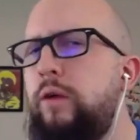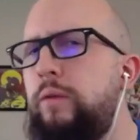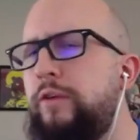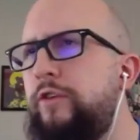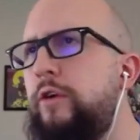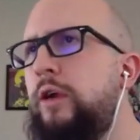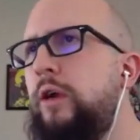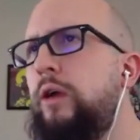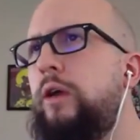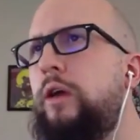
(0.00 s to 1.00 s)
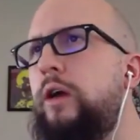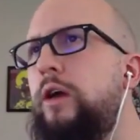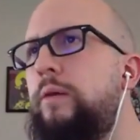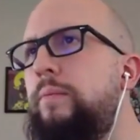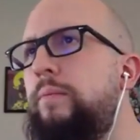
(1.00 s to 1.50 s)
I want to make sure.
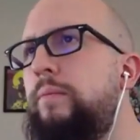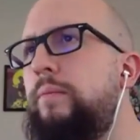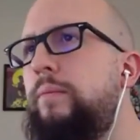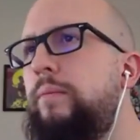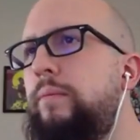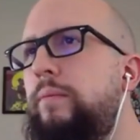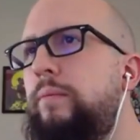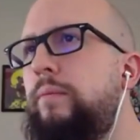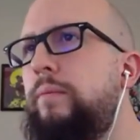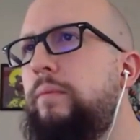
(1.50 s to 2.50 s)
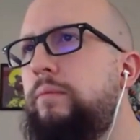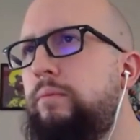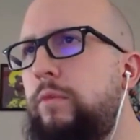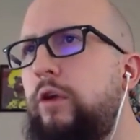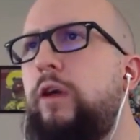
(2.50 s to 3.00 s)
Um,
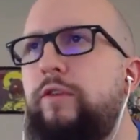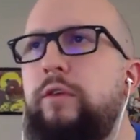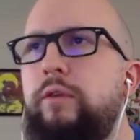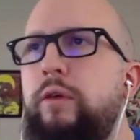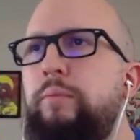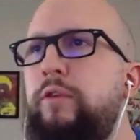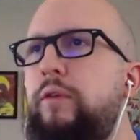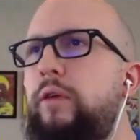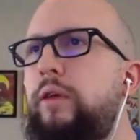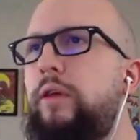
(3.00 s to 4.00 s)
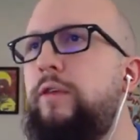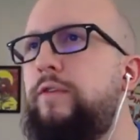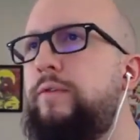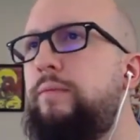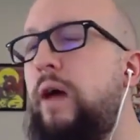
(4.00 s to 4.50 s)
okay, so
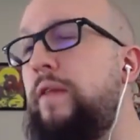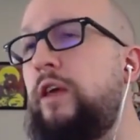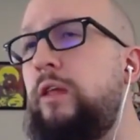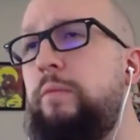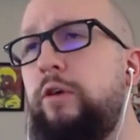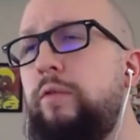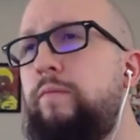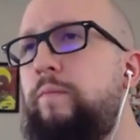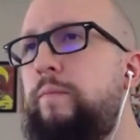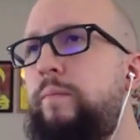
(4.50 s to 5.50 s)
I think he'd be good